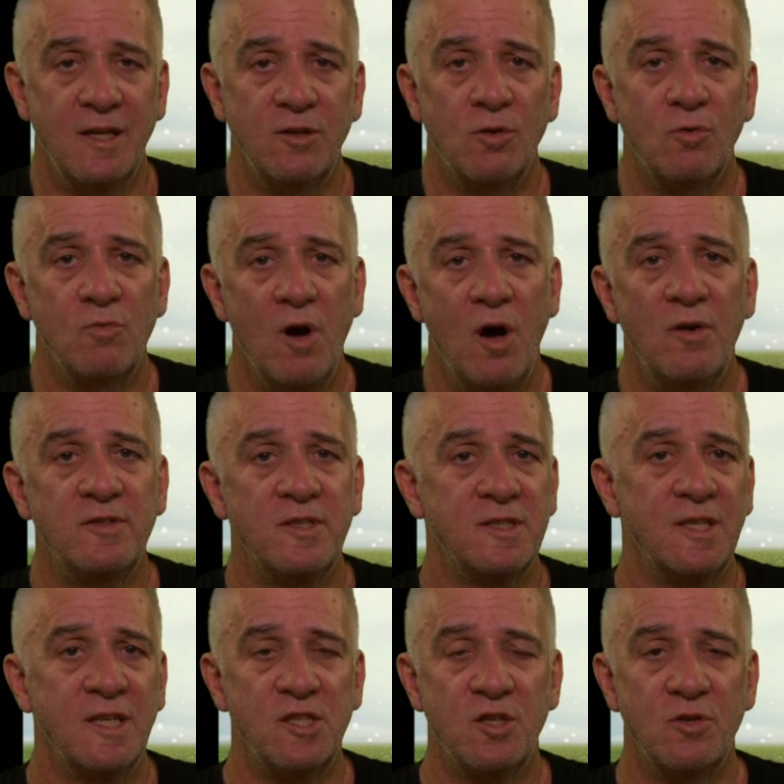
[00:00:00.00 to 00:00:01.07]
Your role as a
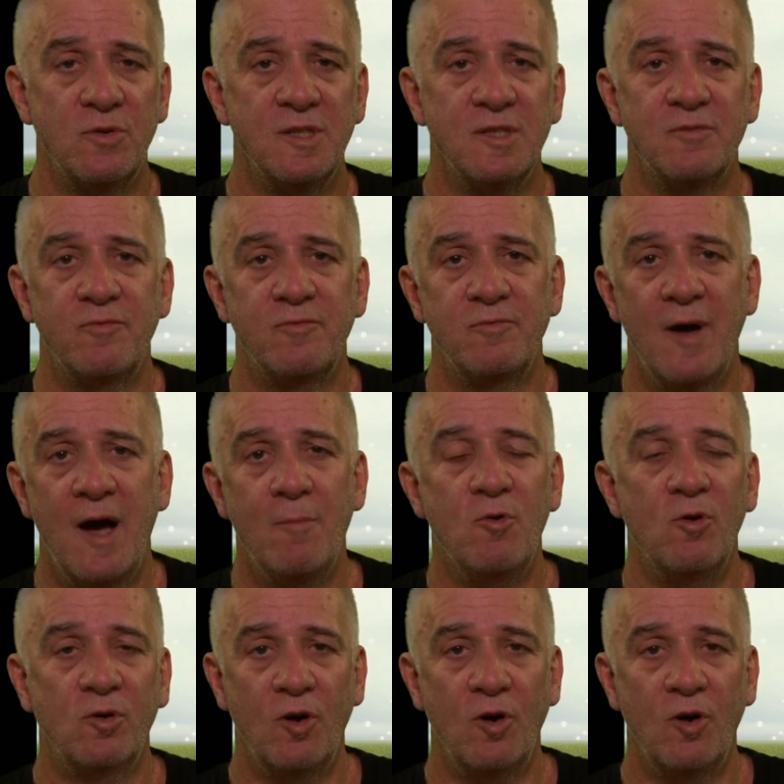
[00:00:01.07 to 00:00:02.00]
teacher is far more